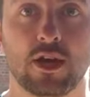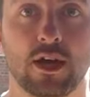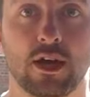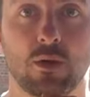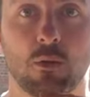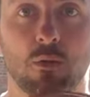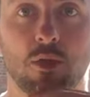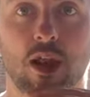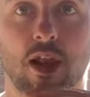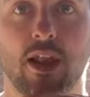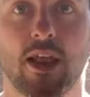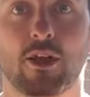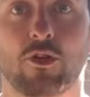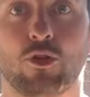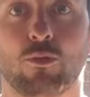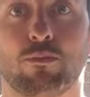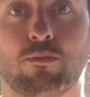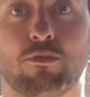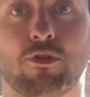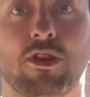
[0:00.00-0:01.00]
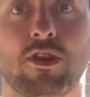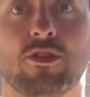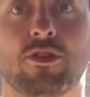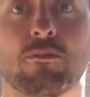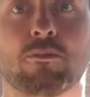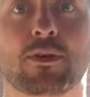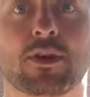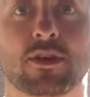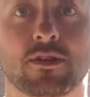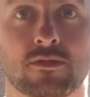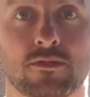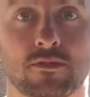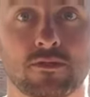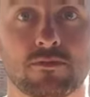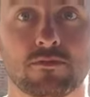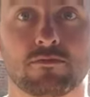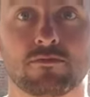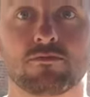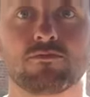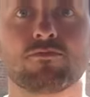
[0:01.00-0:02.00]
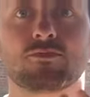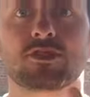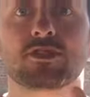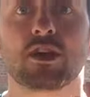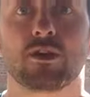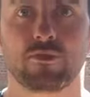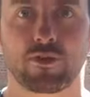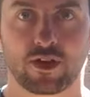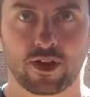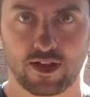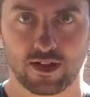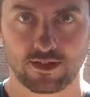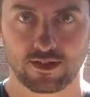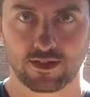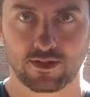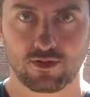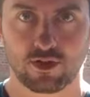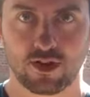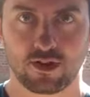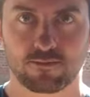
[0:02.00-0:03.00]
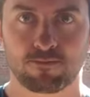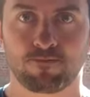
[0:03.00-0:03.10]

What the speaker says: without letting your breathing being suffocated, all right?